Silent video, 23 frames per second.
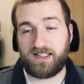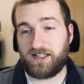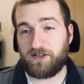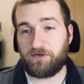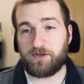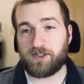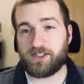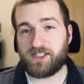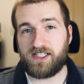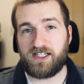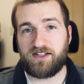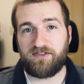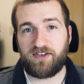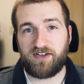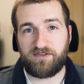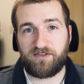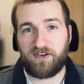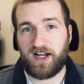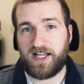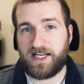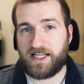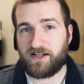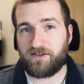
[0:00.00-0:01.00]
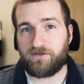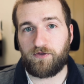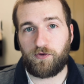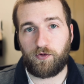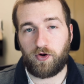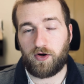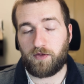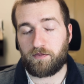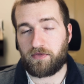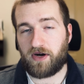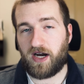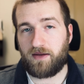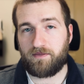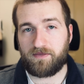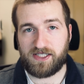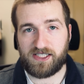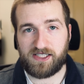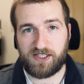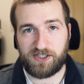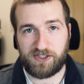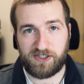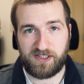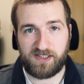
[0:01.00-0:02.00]
he wasn't even fighting for prime
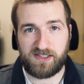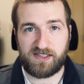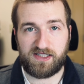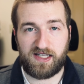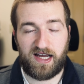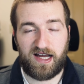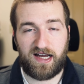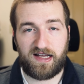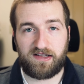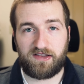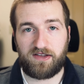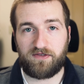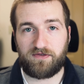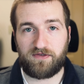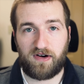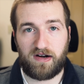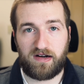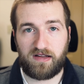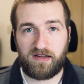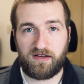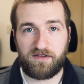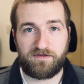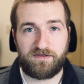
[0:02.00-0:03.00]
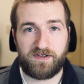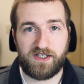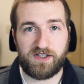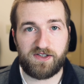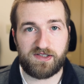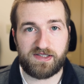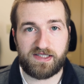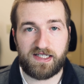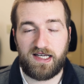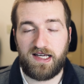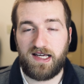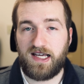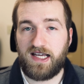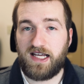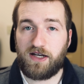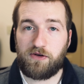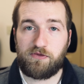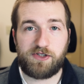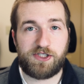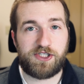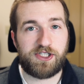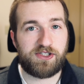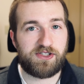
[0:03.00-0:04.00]
positions at the front of the field. It
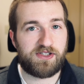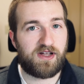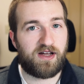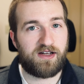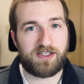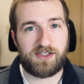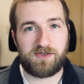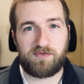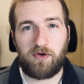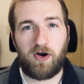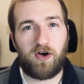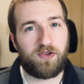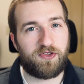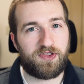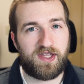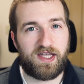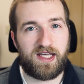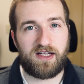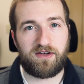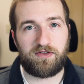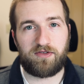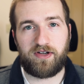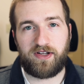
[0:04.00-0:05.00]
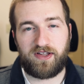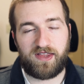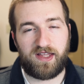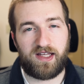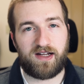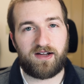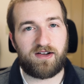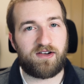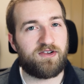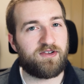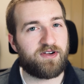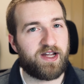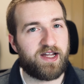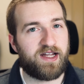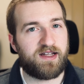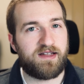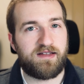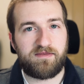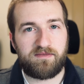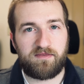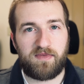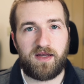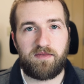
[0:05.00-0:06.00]
was just a small thing where you think,
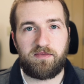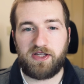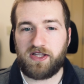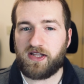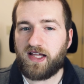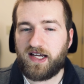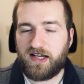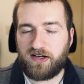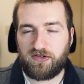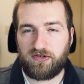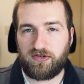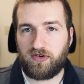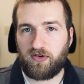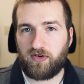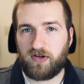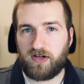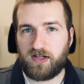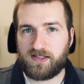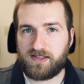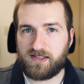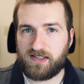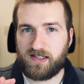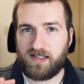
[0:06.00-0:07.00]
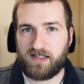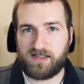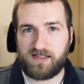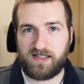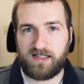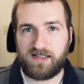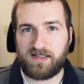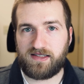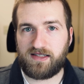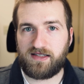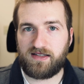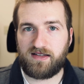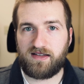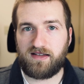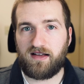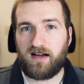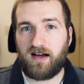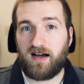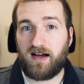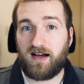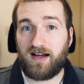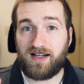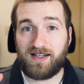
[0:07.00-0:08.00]
okay, maybe Lando Norris isn't
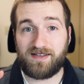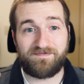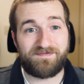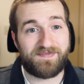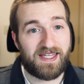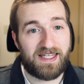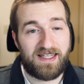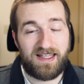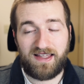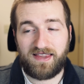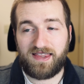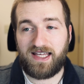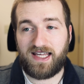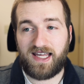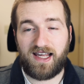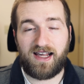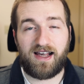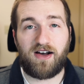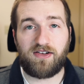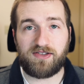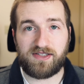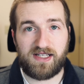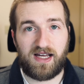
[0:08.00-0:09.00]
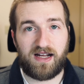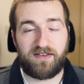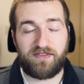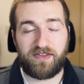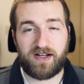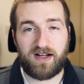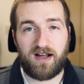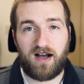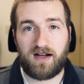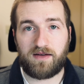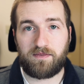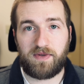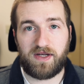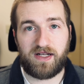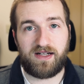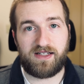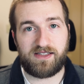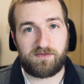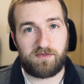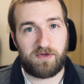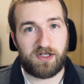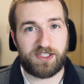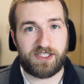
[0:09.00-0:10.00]
thinking outside of the cockpit
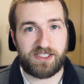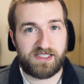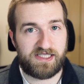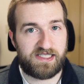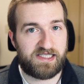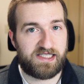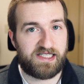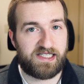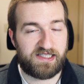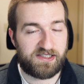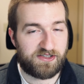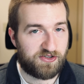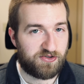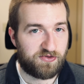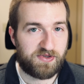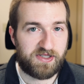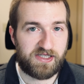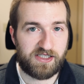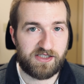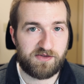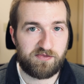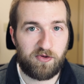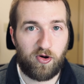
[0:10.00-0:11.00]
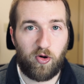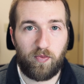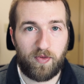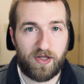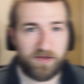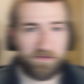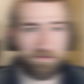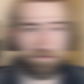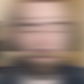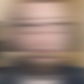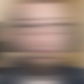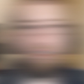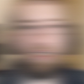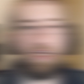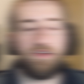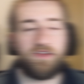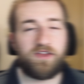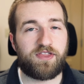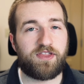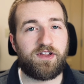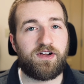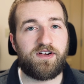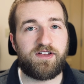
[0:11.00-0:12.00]
as much as he needs to in this moment. Now,
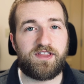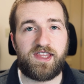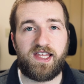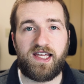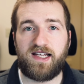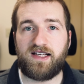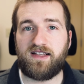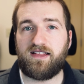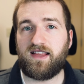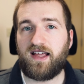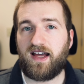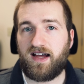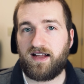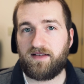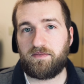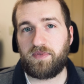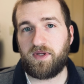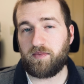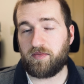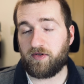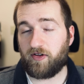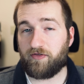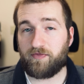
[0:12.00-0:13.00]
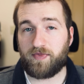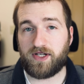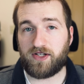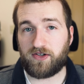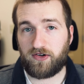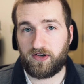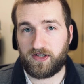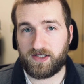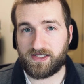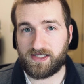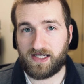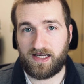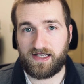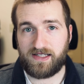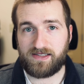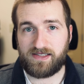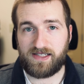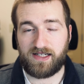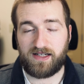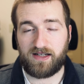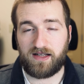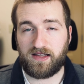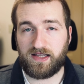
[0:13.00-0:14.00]
the third thing that people have been
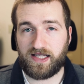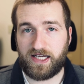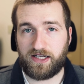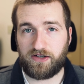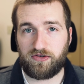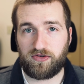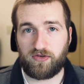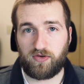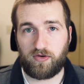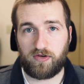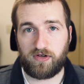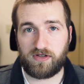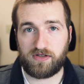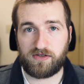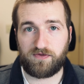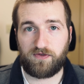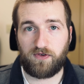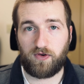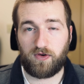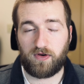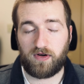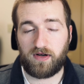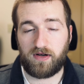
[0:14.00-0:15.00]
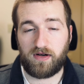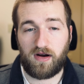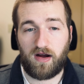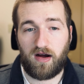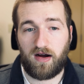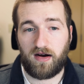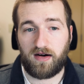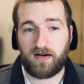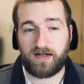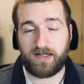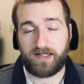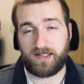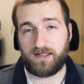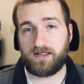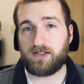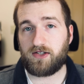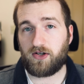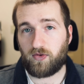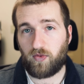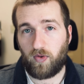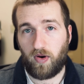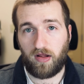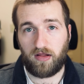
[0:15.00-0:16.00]
criticizing Lando Norris for are his
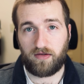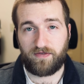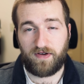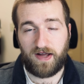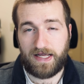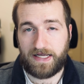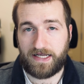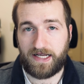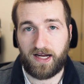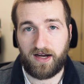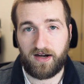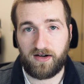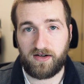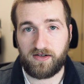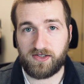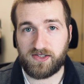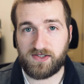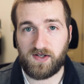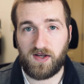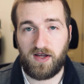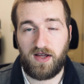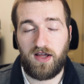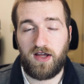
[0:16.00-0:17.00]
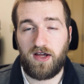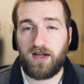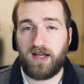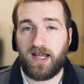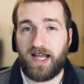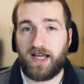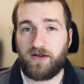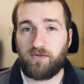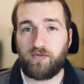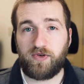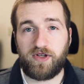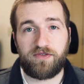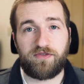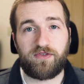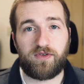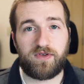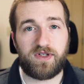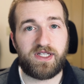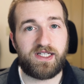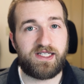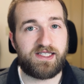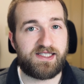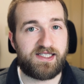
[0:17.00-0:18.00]
qualifying errors, and we've
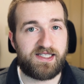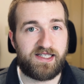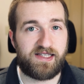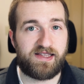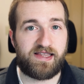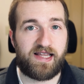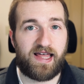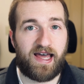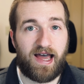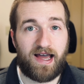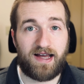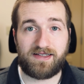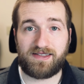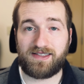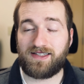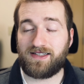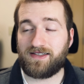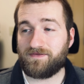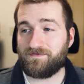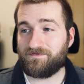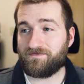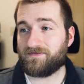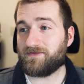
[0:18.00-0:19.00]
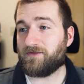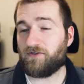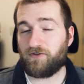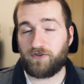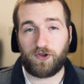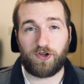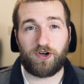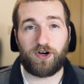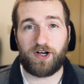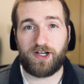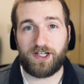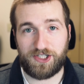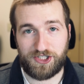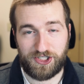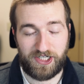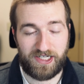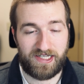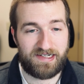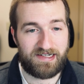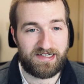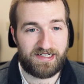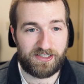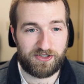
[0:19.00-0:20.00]
really seen that flourish
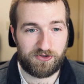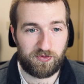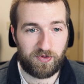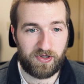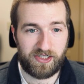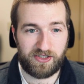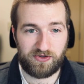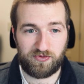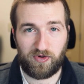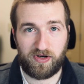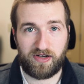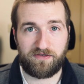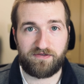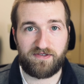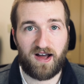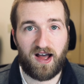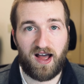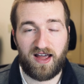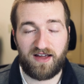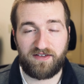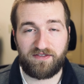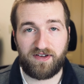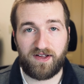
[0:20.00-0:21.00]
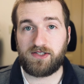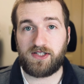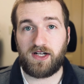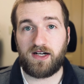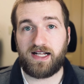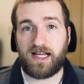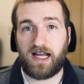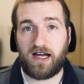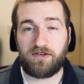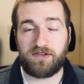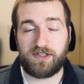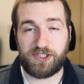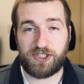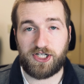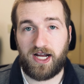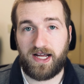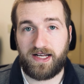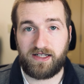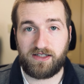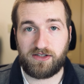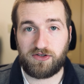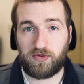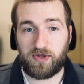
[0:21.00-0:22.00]
in 2025. Starting out in
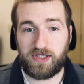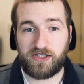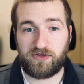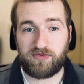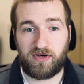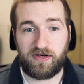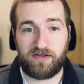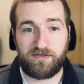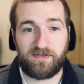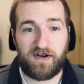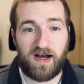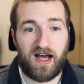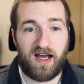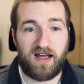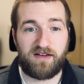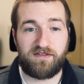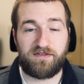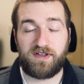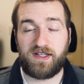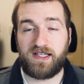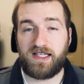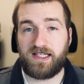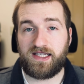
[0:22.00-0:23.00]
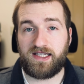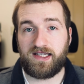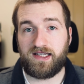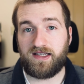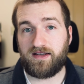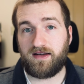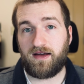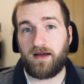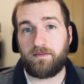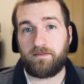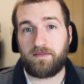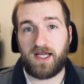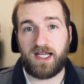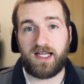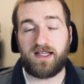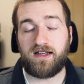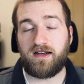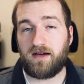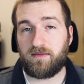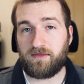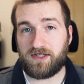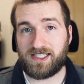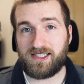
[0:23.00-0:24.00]
China 2025, he
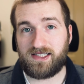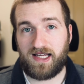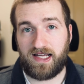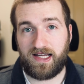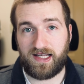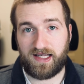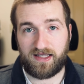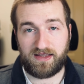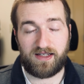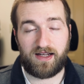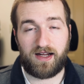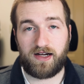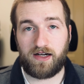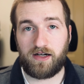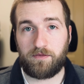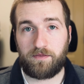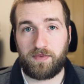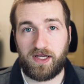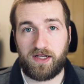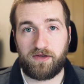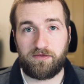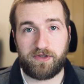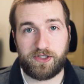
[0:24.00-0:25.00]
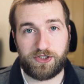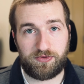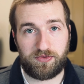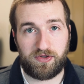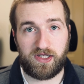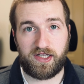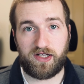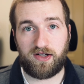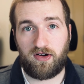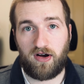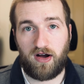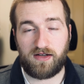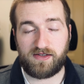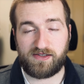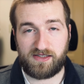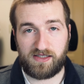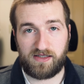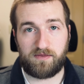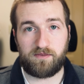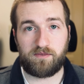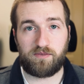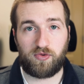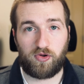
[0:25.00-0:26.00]
made a mistake at the hairpin, which really cost
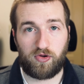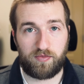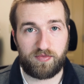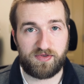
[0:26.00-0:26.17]
him pole